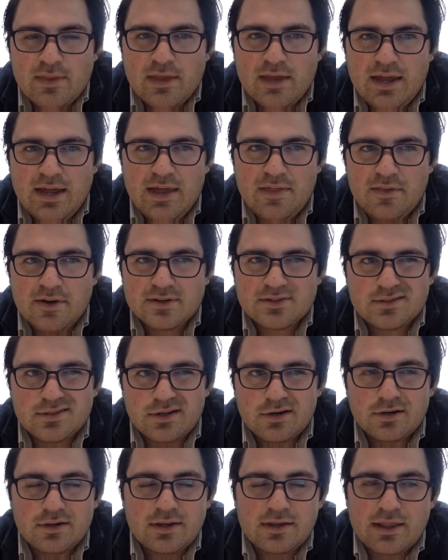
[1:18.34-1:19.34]
and there's
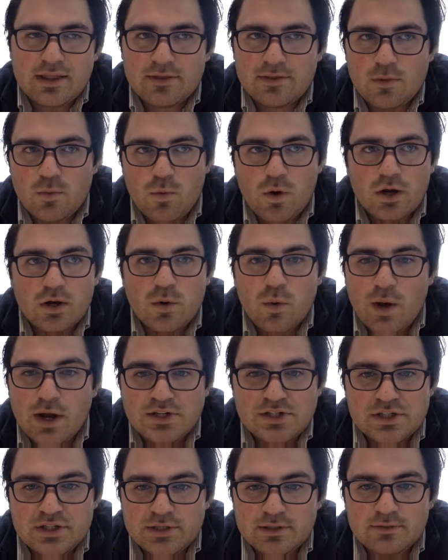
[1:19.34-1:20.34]
literally like the one
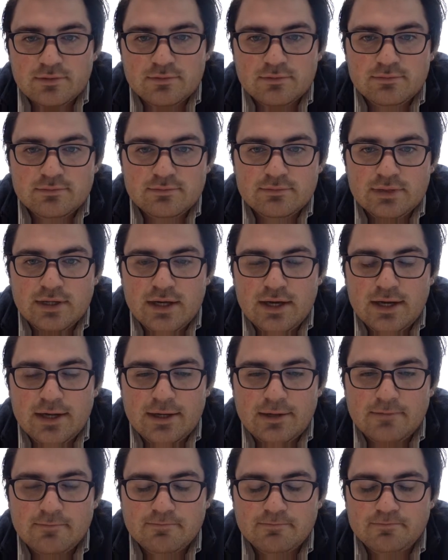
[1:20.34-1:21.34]
question,
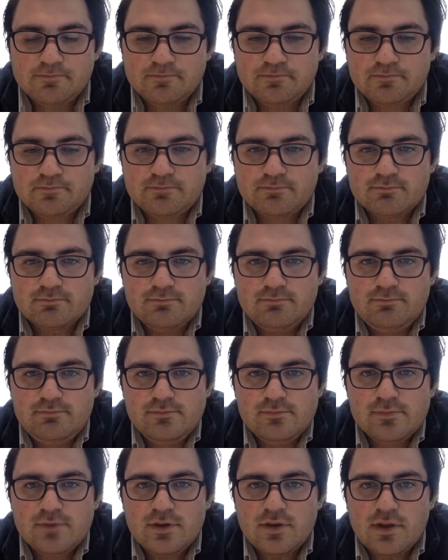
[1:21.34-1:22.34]

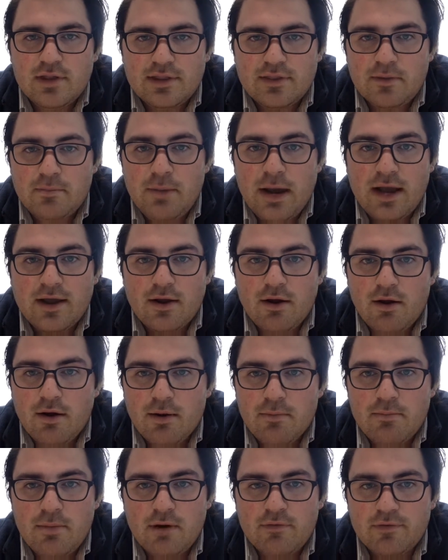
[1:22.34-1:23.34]
like the
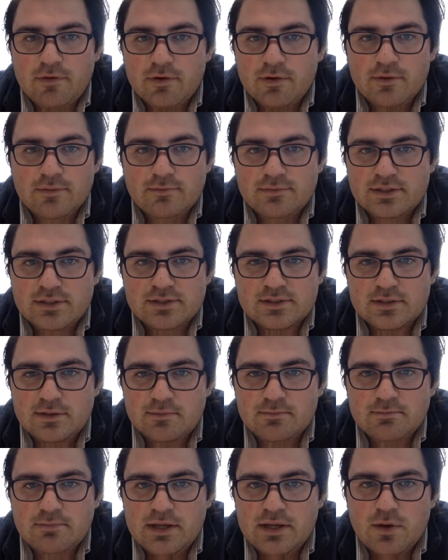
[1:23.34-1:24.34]
bicarb buffer
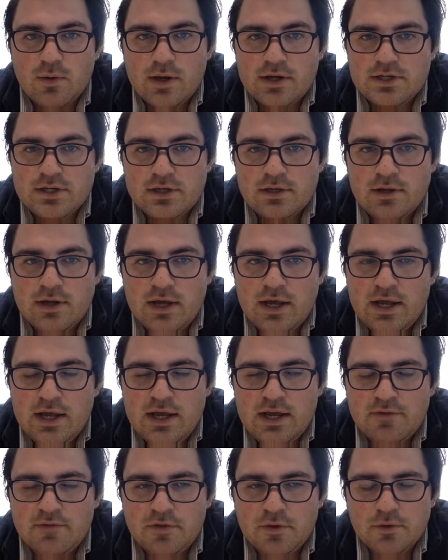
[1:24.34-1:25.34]
system equation,
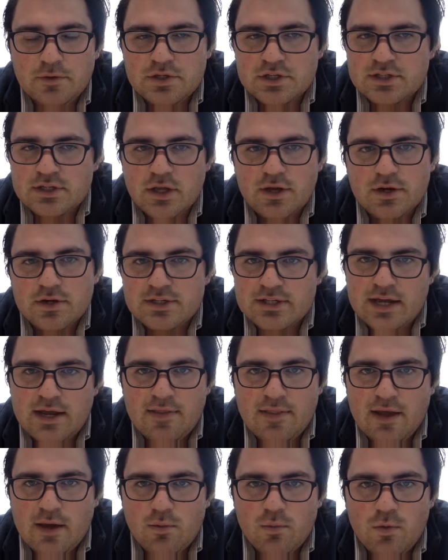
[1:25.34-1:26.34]
and if you just
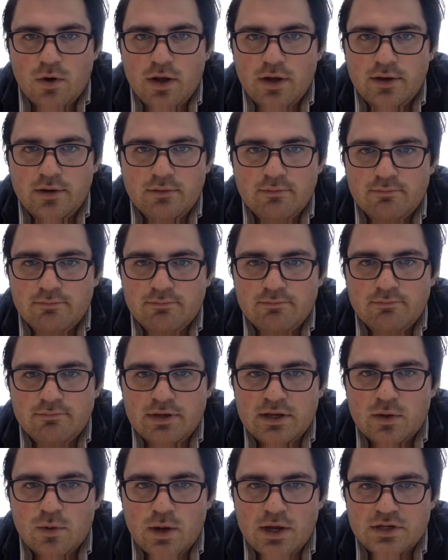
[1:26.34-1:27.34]
understand that one
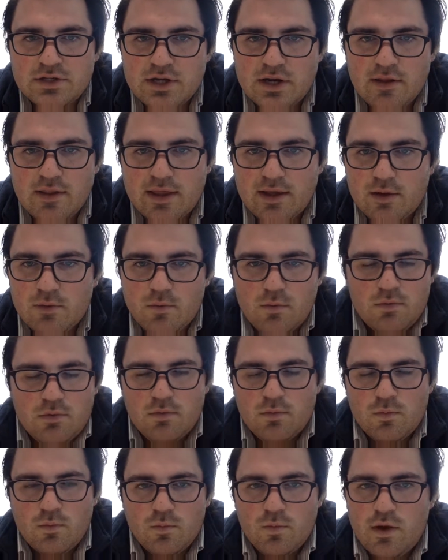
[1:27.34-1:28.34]
equation, like
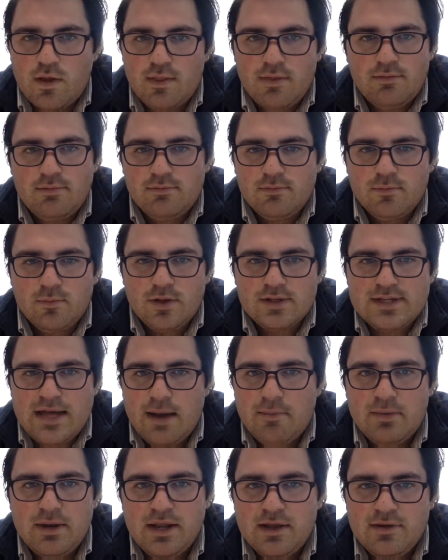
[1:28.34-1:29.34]
what's
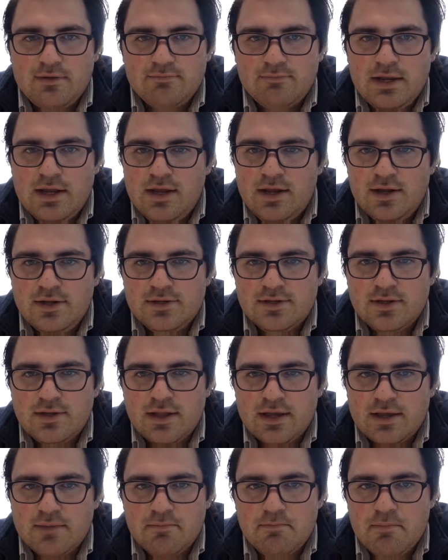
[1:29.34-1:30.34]
happening to
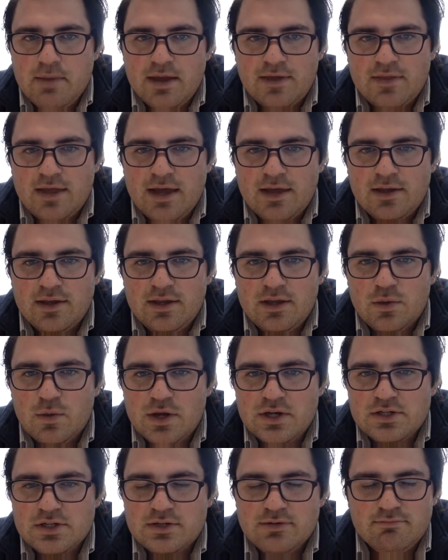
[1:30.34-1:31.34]
like make that
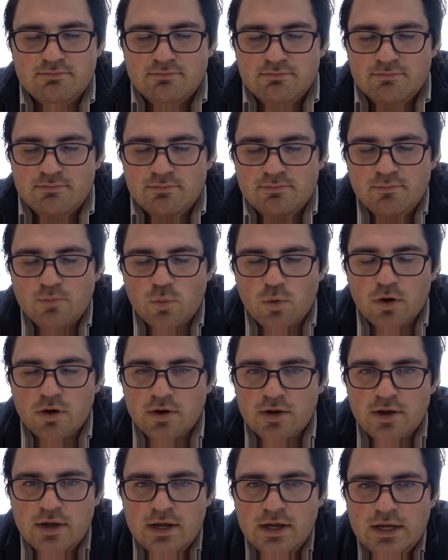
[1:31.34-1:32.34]
equation work,